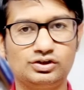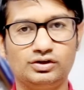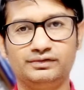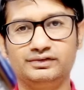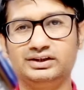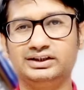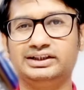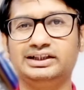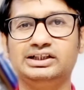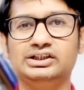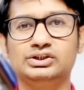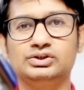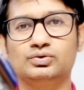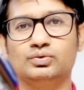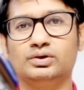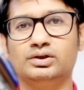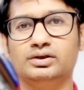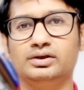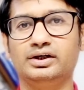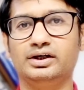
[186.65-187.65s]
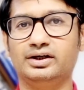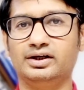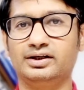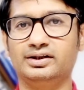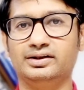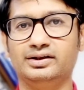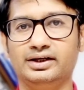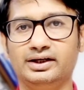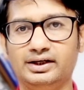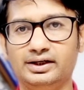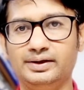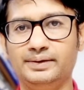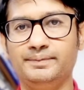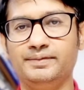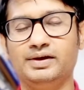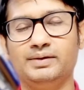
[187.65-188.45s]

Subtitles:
of the things were here and there.